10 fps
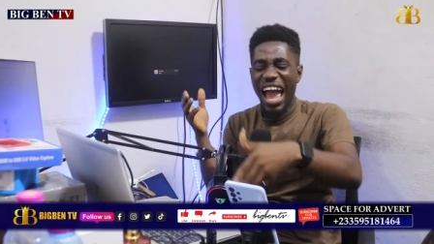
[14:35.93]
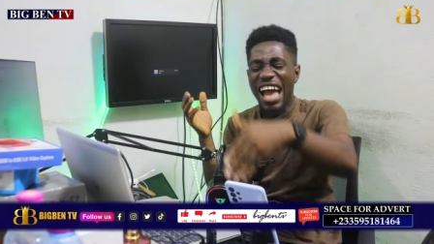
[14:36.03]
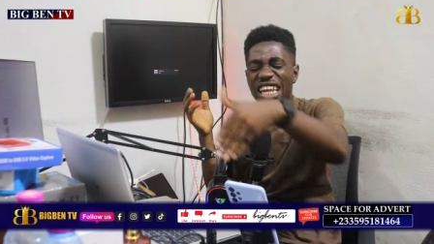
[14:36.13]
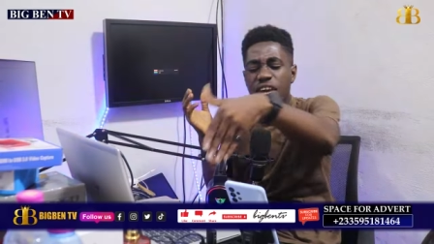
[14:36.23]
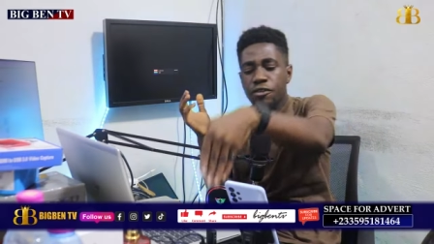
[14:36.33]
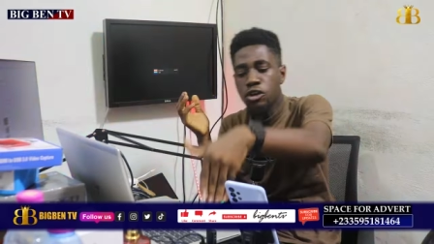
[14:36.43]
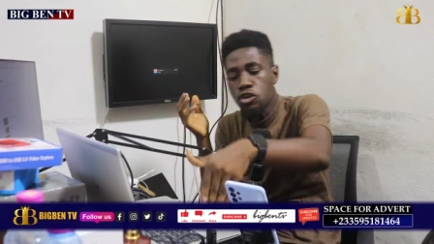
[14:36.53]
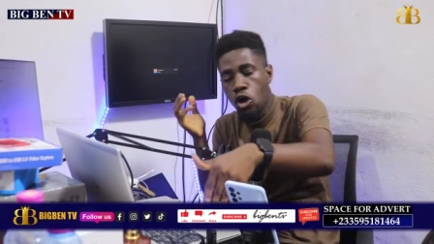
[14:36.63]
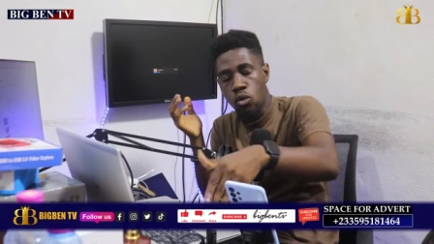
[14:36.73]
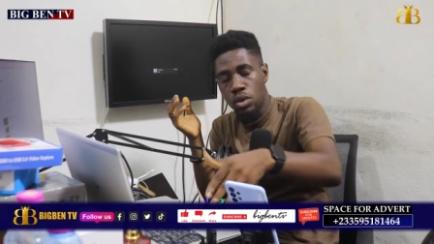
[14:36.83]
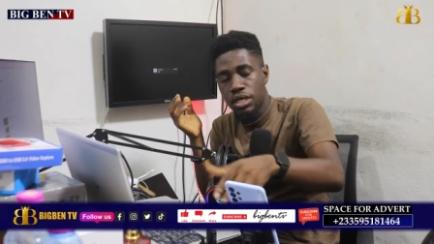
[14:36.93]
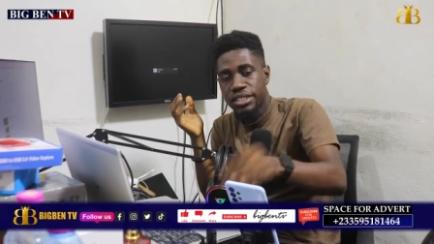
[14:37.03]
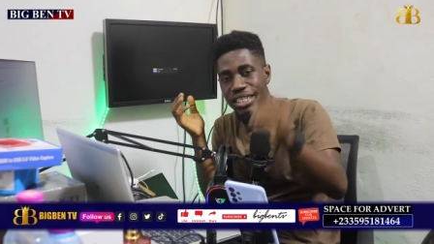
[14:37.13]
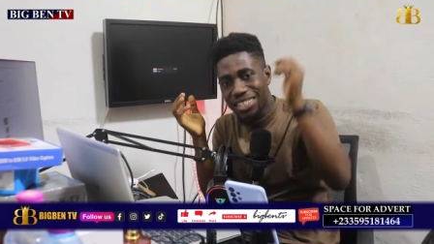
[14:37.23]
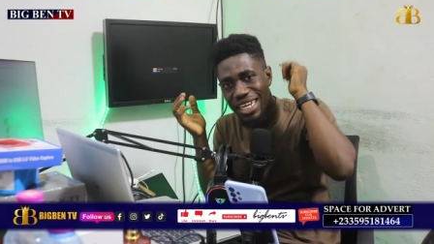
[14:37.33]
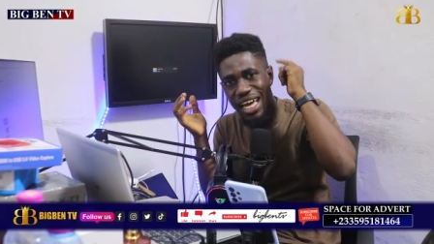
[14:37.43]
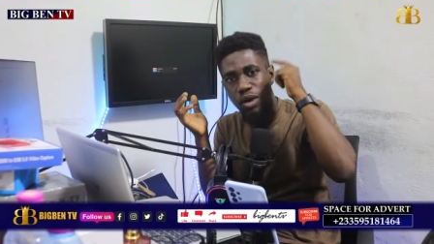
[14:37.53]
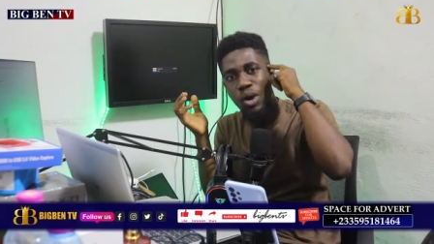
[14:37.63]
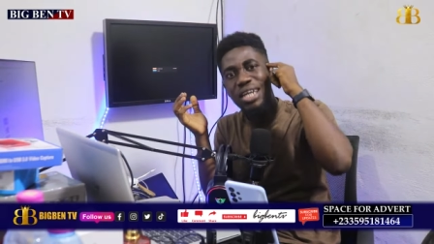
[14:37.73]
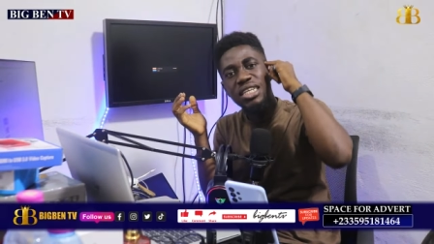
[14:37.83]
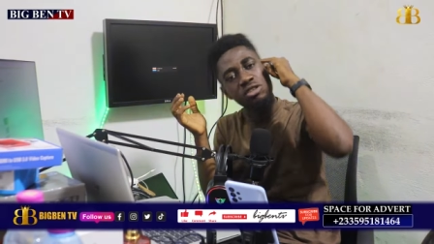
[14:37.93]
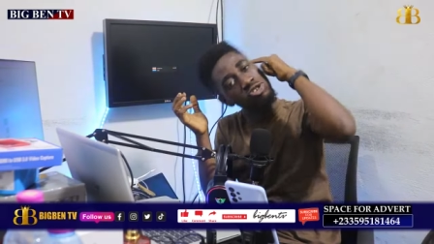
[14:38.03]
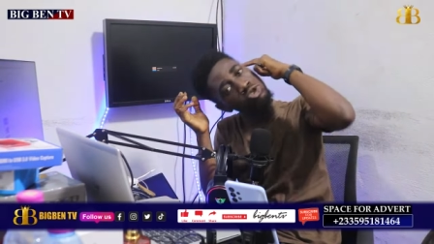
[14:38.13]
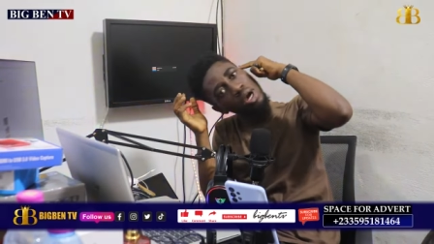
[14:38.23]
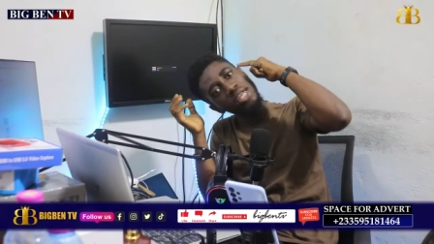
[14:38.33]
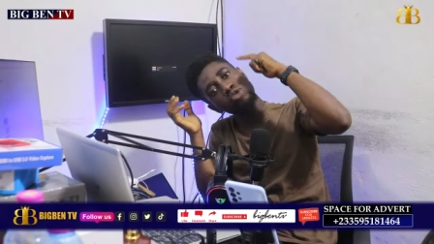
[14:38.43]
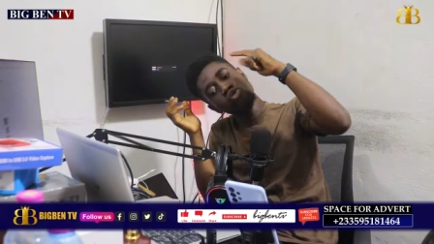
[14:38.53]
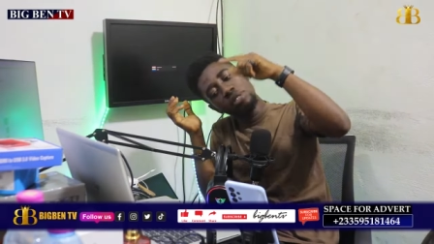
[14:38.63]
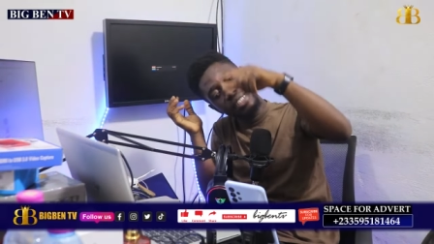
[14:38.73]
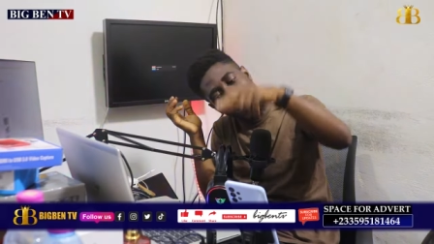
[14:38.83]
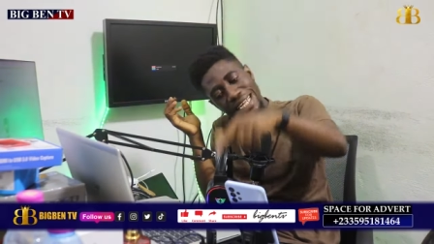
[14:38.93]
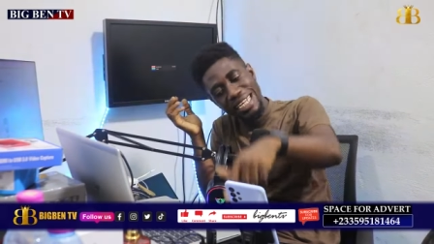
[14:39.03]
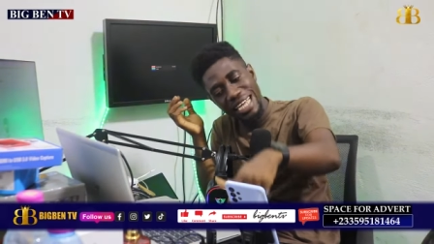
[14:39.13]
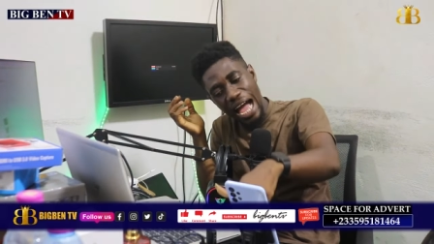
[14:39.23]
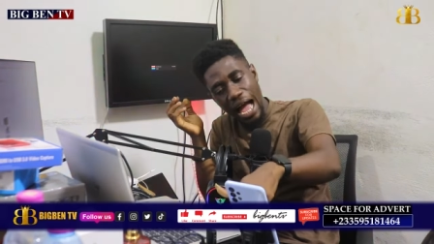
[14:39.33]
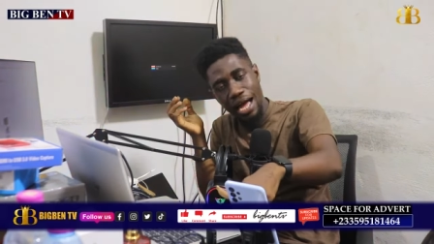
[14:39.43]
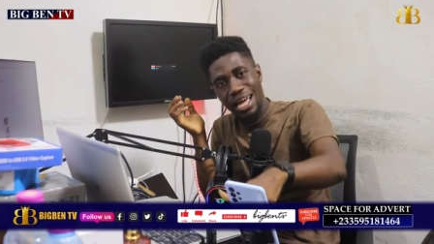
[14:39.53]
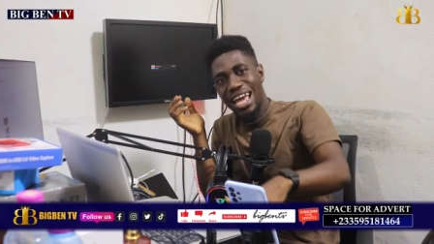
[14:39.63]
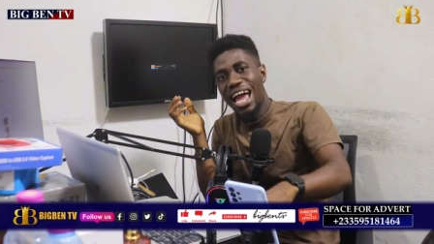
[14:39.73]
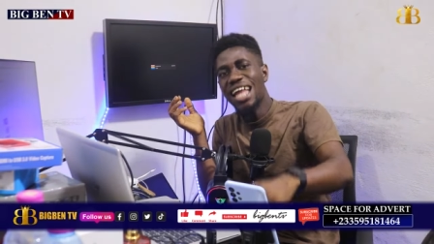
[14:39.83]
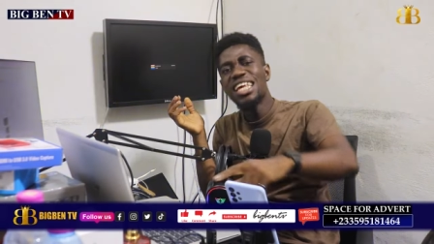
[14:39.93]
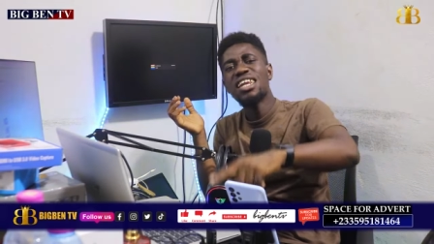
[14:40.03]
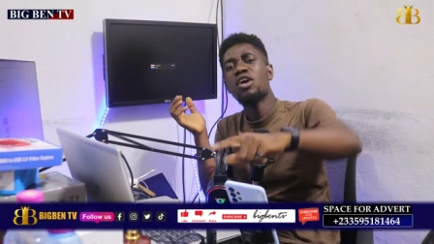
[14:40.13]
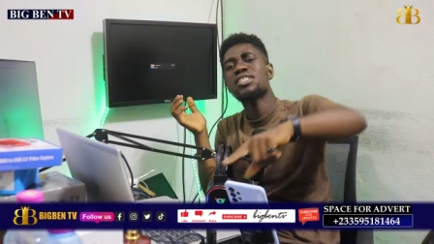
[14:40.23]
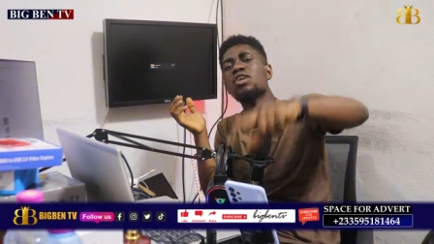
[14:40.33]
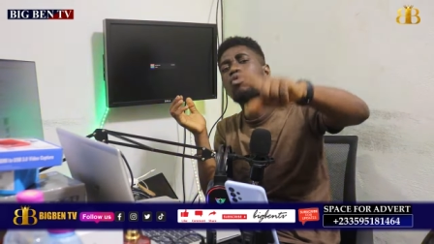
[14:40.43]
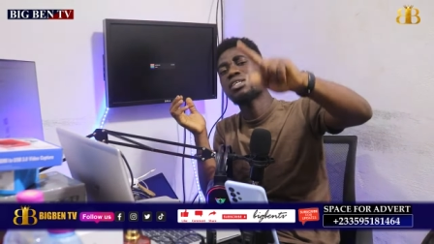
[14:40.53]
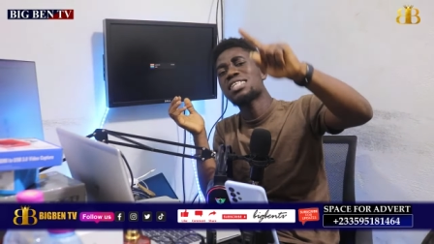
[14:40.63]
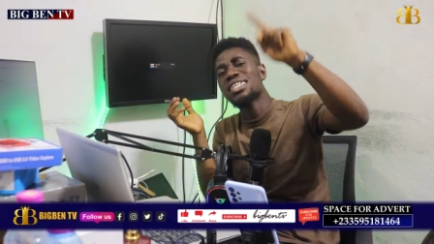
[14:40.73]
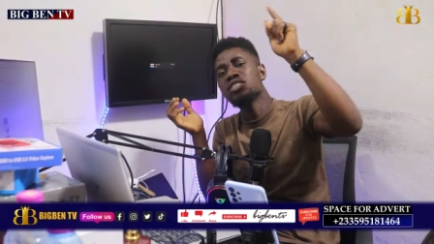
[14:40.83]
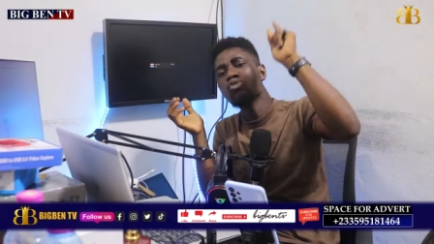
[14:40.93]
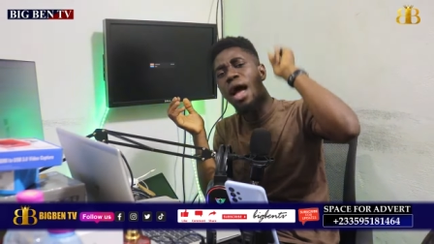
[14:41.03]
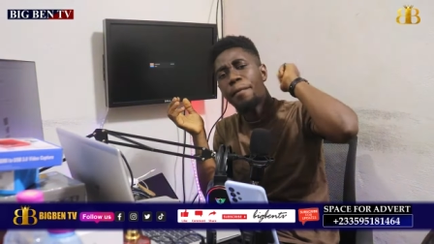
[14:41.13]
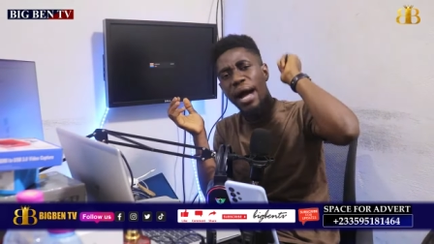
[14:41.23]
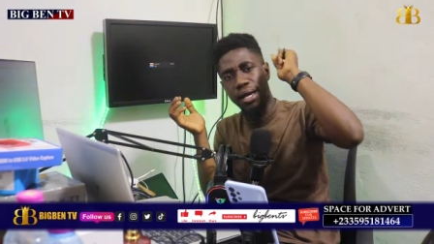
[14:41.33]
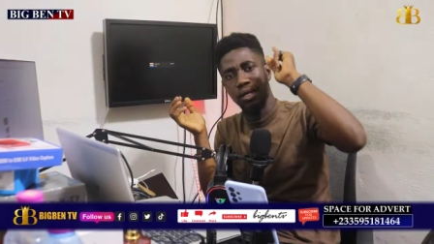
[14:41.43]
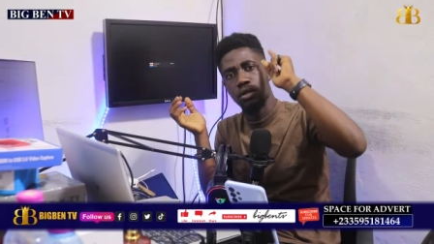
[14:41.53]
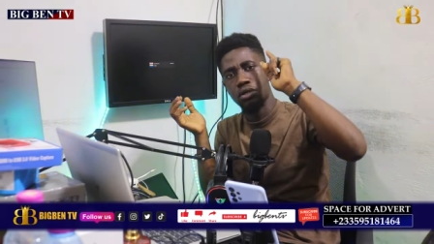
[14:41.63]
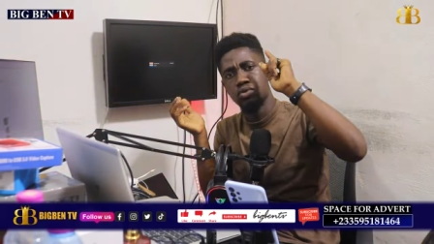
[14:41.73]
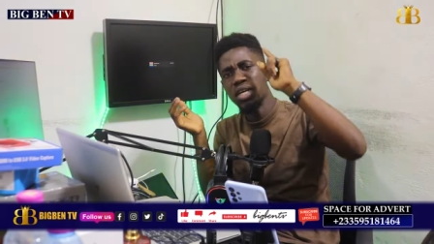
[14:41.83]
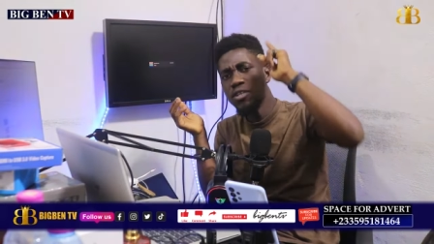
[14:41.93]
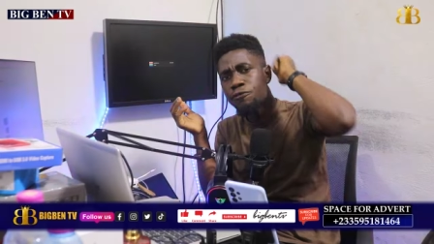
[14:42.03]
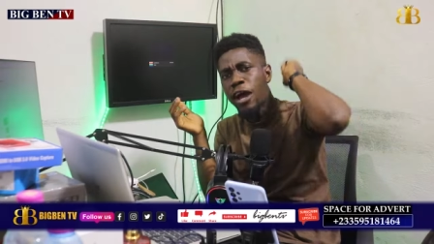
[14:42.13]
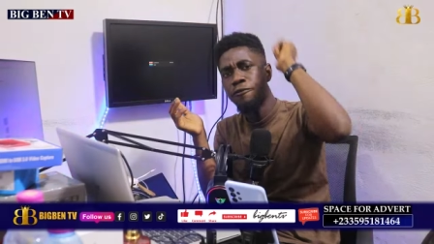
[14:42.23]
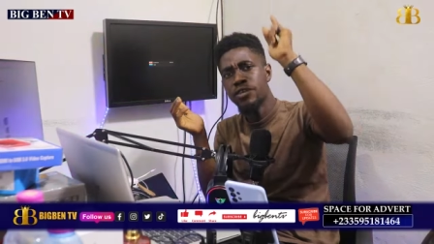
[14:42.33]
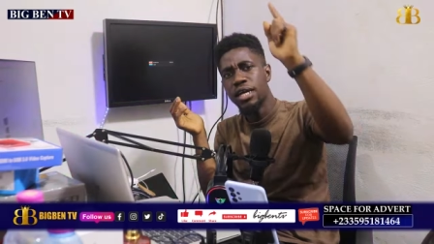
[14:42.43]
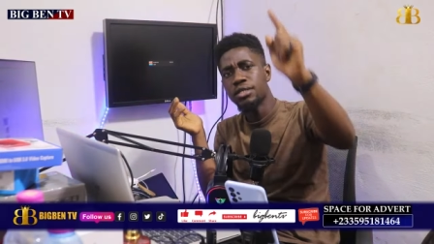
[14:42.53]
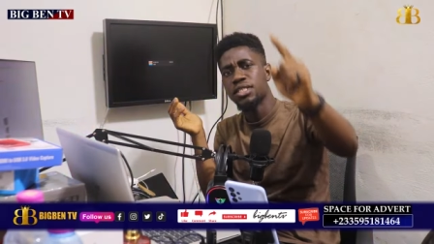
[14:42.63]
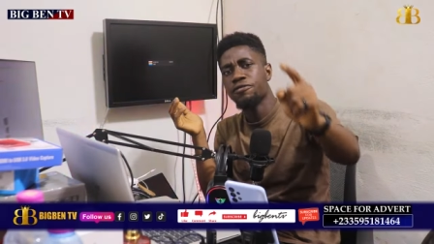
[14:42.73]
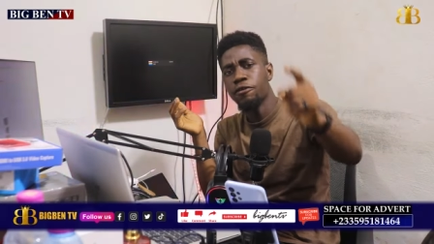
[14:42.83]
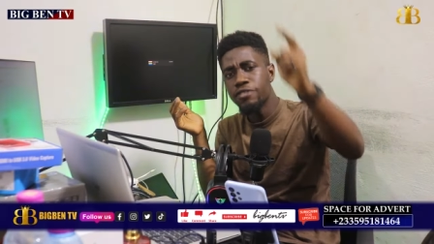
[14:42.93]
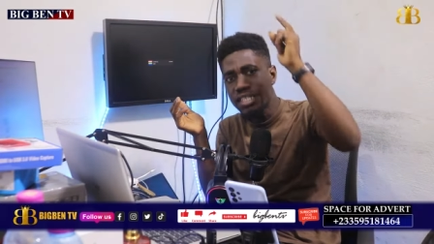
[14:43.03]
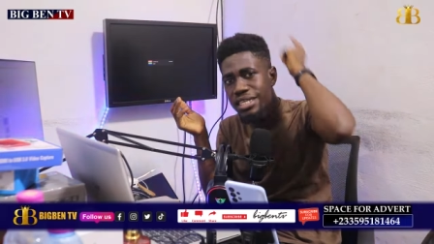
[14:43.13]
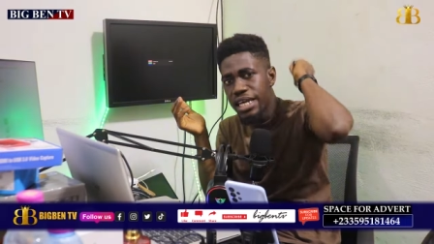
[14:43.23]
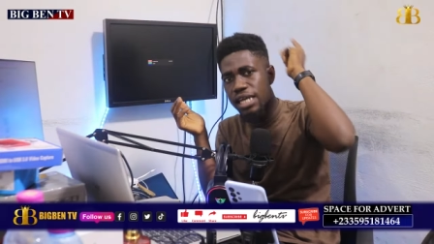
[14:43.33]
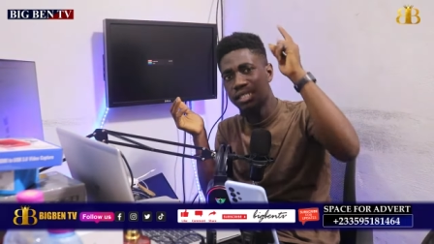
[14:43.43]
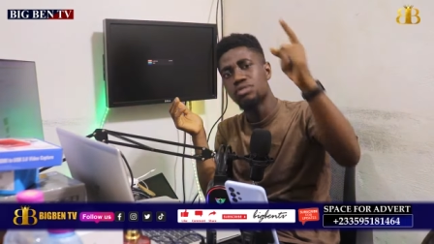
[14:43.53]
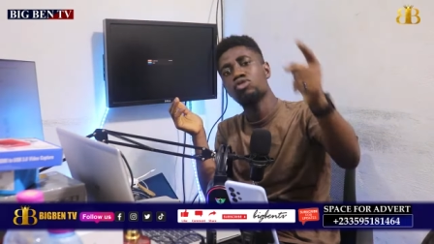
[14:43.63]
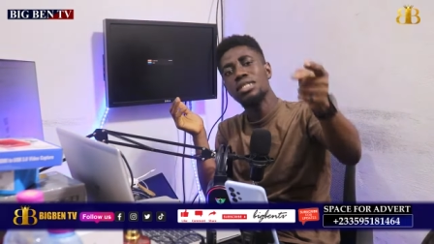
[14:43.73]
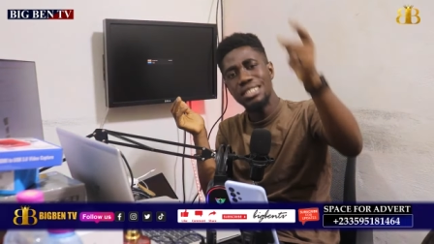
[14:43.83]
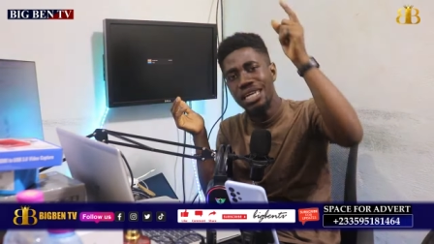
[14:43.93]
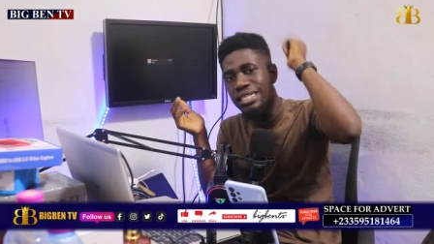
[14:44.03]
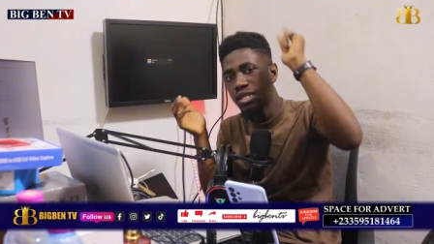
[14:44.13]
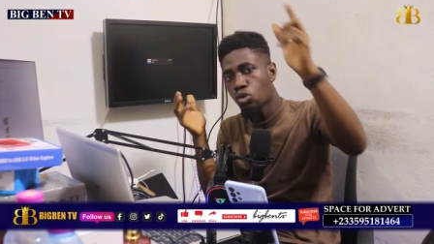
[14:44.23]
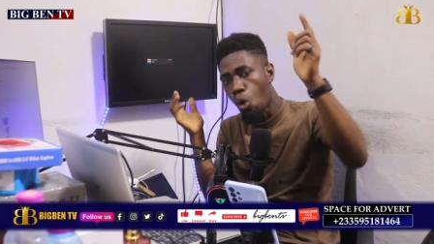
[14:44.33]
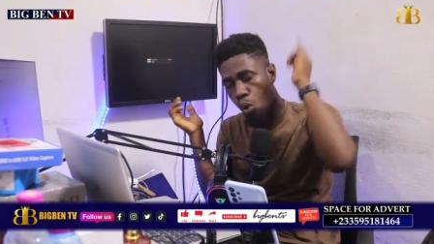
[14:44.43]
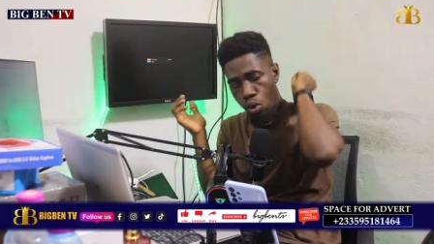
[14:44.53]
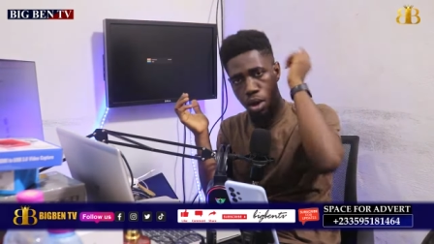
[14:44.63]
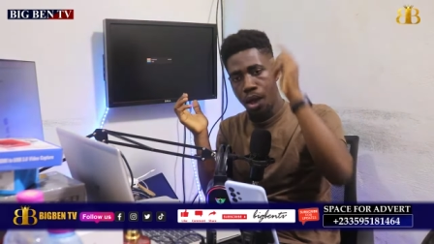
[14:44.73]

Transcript: and even though such Cheddar when you show them who say they are, and you know, some was starting way back 25 years, 15 years, 20 years ago.